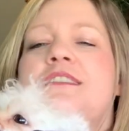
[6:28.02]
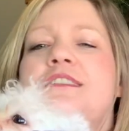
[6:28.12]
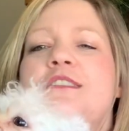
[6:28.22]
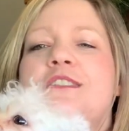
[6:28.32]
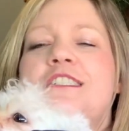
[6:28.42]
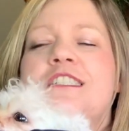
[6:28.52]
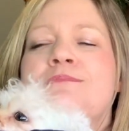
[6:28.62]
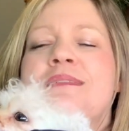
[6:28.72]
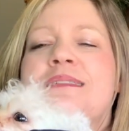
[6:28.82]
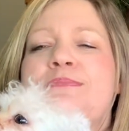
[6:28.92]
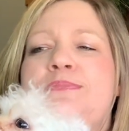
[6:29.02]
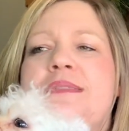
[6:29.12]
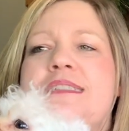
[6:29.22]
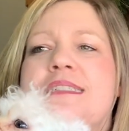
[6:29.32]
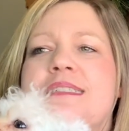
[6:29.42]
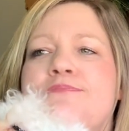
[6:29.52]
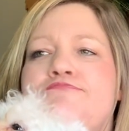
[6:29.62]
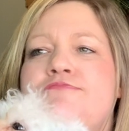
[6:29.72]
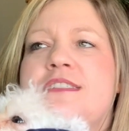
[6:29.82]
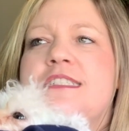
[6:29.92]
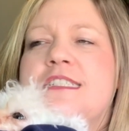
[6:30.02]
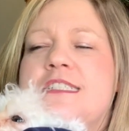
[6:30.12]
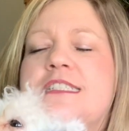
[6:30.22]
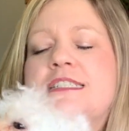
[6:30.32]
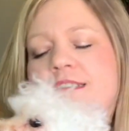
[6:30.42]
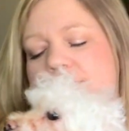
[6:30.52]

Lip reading: Oh, here's my baby.